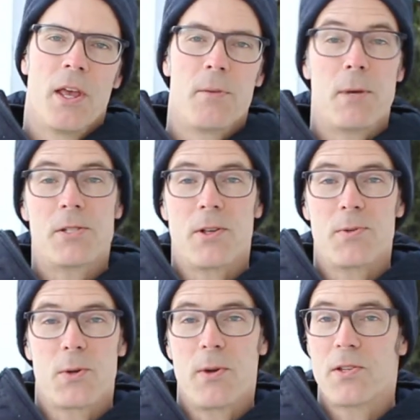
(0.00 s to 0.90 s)
And basically it
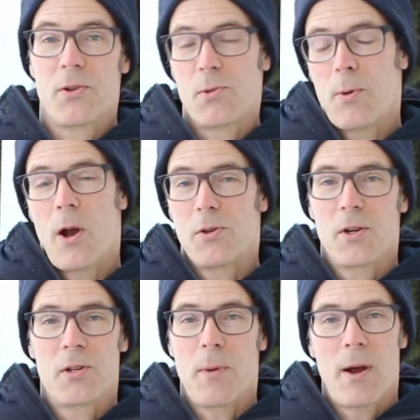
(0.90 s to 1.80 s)
was a research
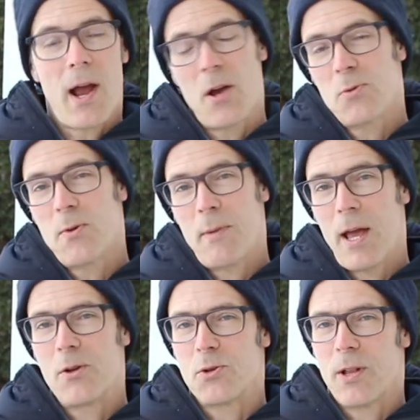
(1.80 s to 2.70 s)
project about how do we
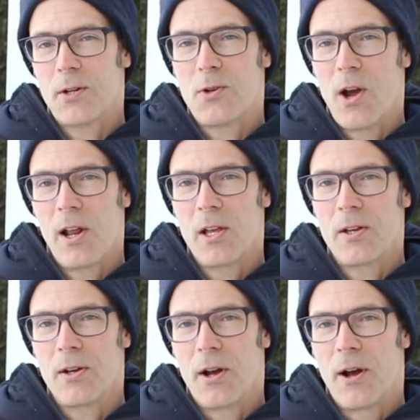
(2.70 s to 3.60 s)
manage electronic